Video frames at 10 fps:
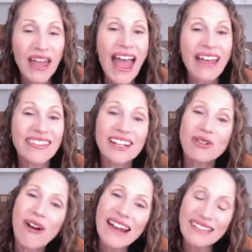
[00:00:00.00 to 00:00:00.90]
And the
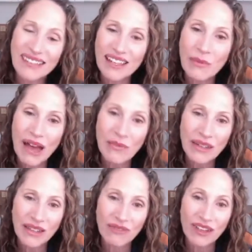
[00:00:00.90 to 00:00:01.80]
great thing about
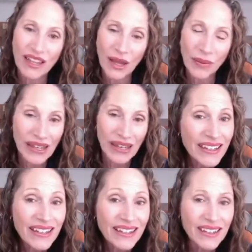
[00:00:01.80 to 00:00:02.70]
being a
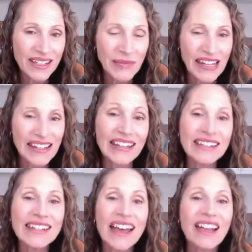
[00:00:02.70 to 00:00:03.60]
VIP customer
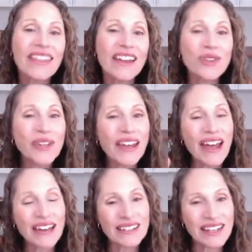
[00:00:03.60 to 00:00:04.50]
is that you get
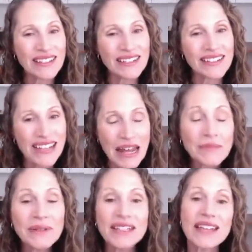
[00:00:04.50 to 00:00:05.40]
access to
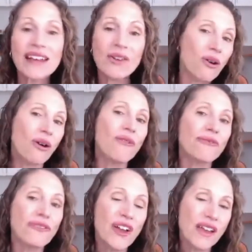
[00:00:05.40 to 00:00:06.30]
10%
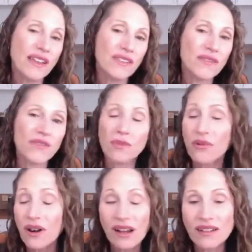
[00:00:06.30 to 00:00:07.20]
off the
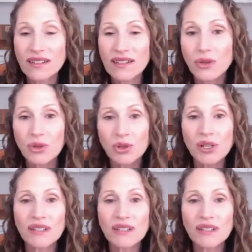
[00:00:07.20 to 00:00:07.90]
products of your choice,